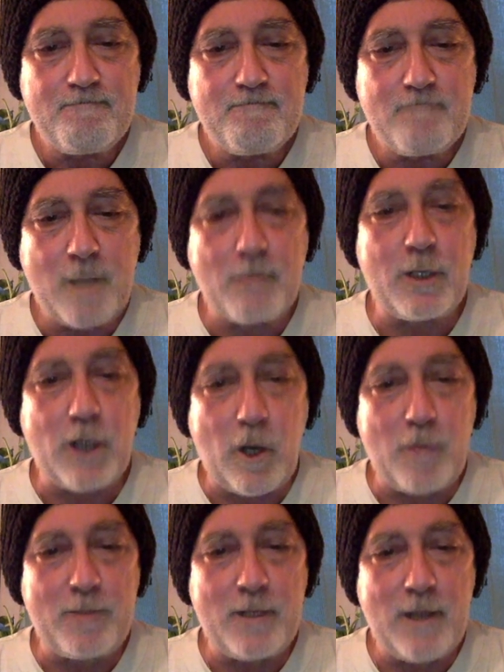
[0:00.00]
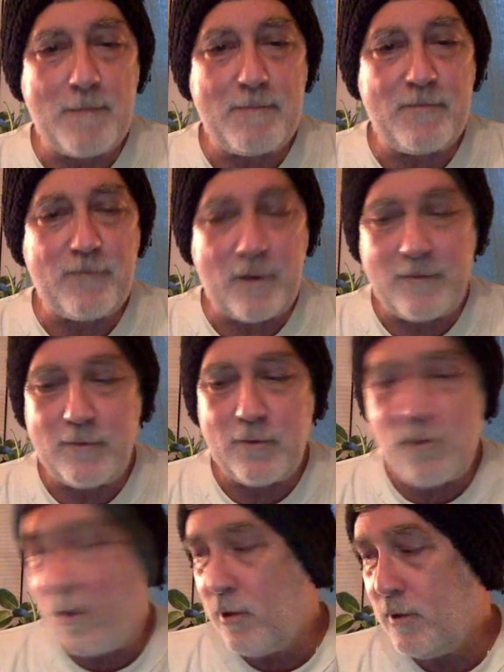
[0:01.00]
going to open it up in front of you
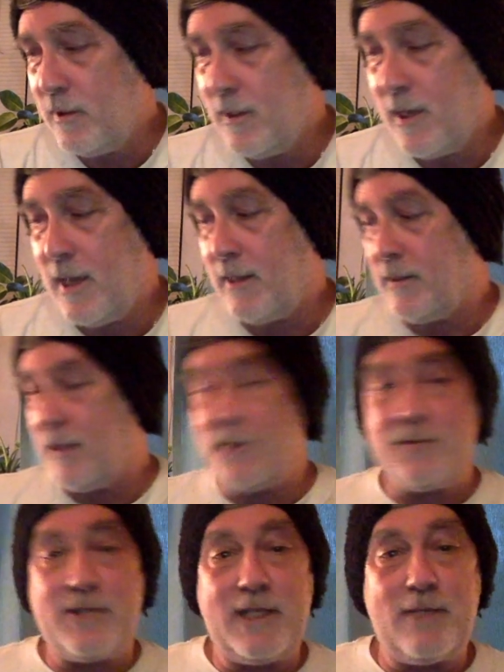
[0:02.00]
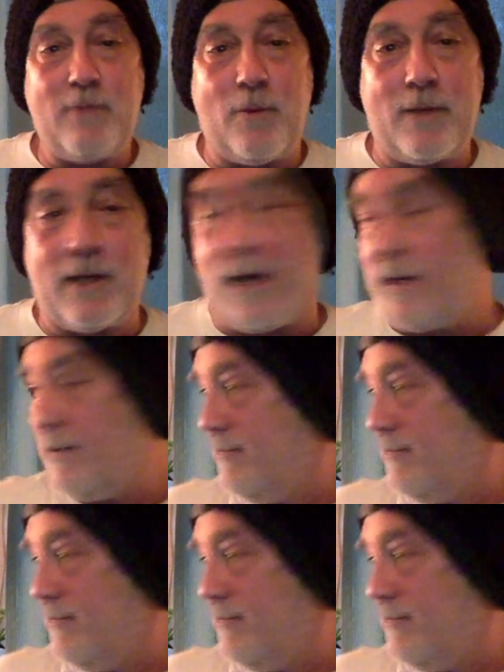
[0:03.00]
all, and let's see what we got.